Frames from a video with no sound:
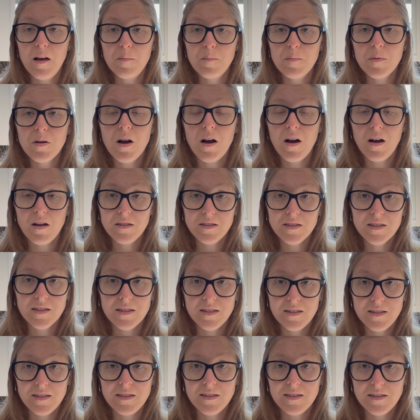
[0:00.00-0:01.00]
cause
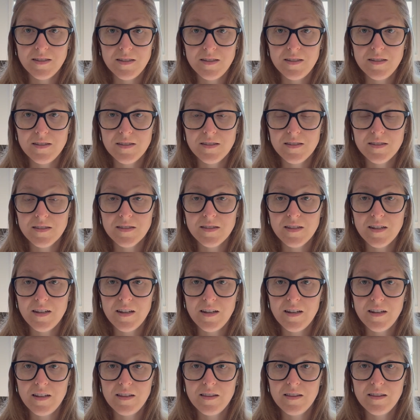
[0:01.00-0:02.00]
the disease
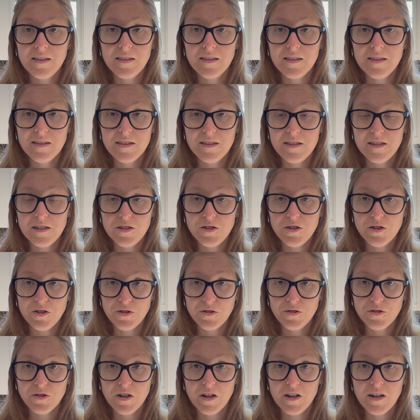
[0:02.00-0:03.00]
in the
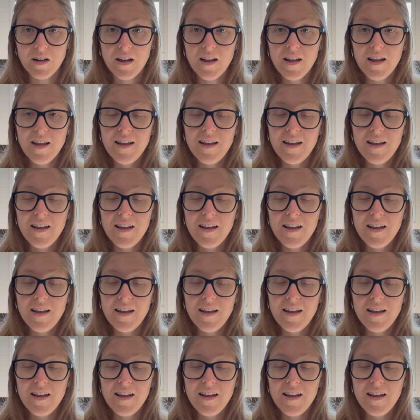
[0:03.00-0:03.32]
children.